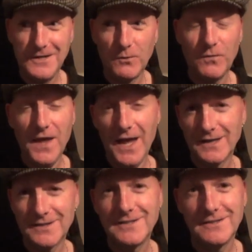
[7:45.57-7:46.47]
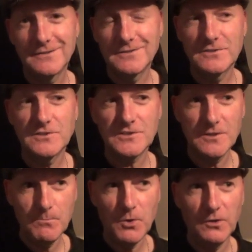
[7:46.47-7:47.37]
You know, that, to
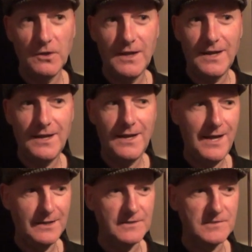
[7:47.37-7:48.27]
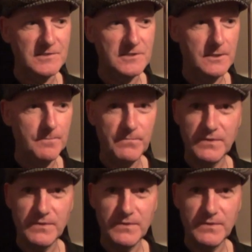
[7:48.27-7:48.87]
someone else,